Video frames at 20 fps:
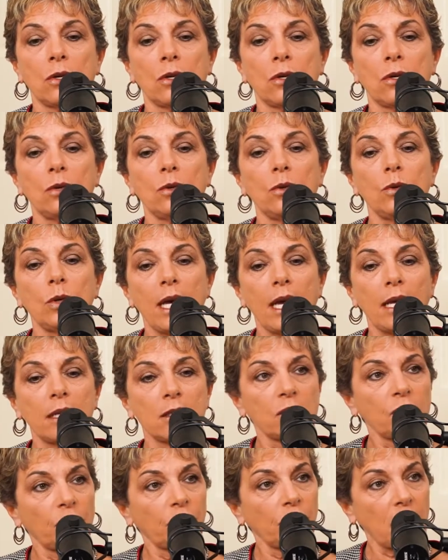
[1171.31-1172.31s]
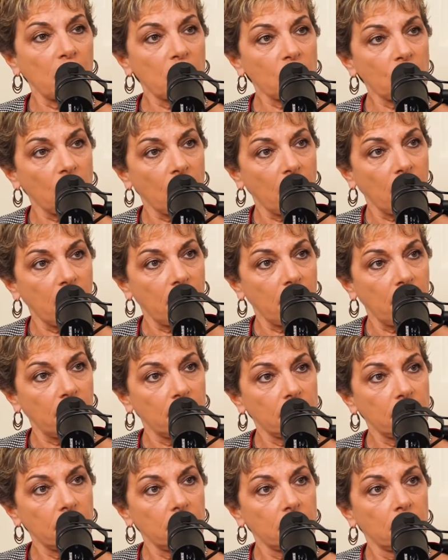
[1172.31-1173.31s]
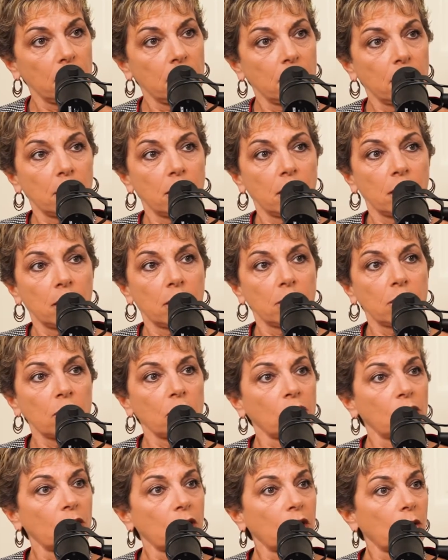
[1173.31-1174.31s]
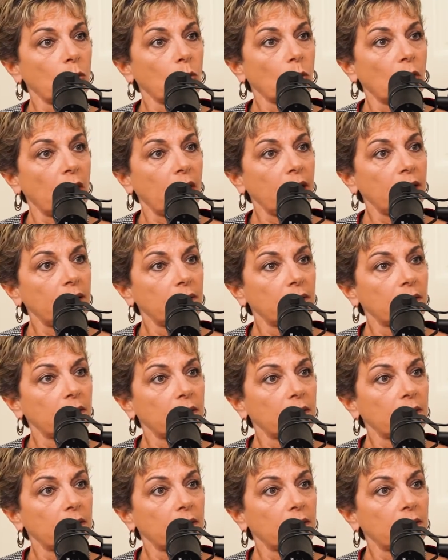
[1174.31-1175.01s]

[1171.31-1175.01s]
who has fresh eyes to look at what.